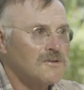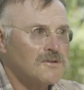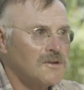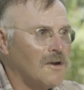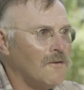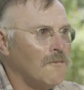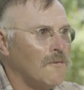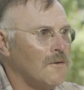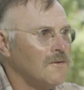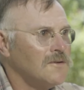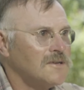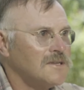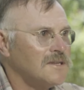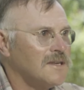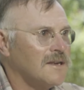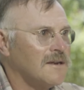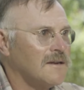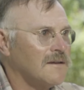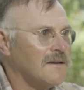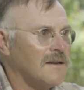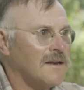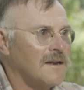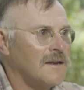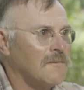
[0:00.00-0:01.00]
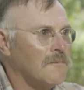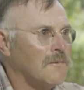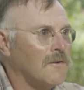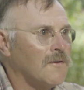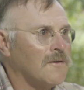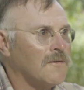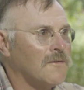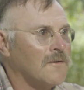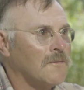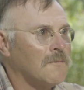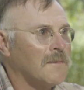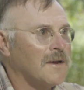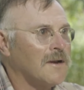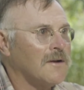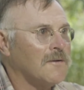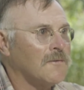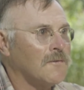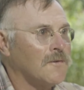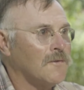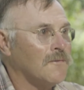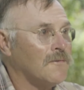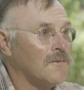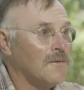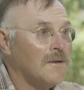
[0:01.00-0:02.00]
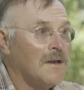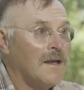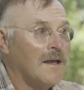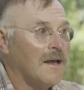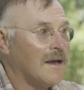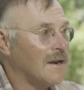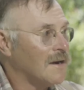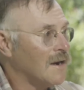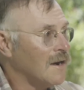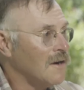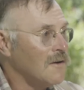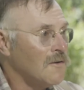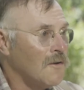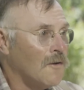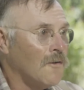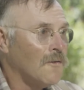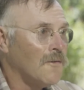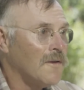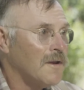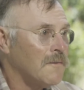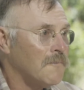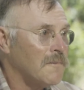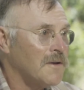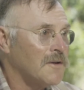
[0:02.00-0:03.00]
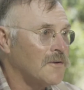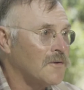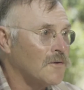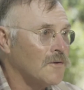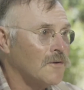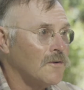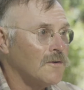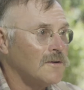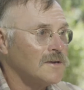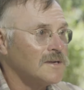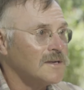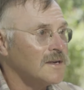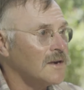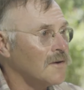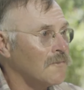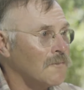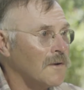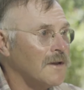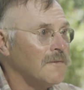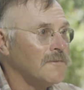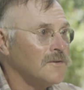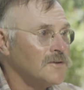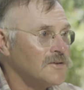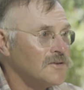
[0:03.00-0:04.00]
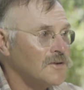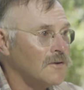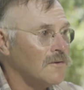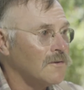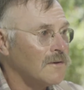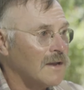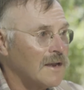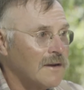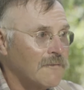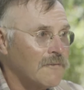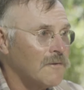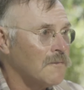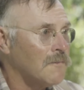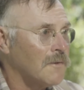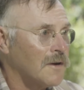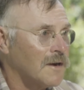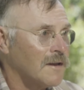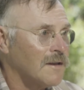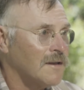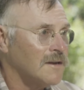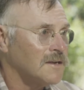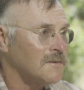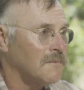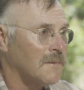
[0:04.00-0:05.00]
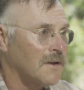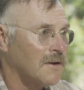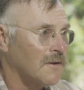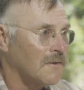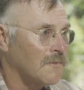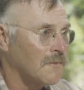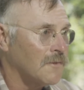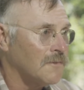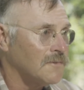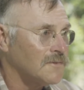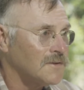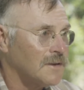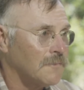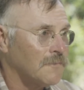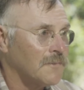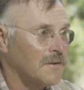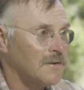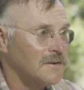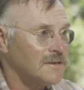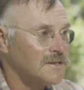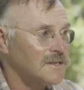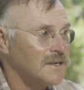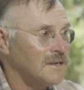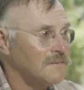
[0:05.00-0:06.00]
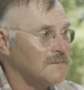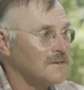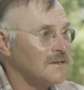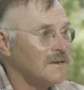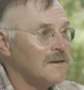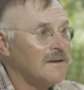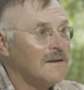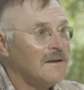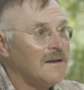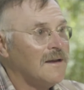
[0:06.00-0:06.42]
Snow won't stick anymore on the metal roof, and I know that be true because in Revelstoke everybody has metal roofs up there, it seems.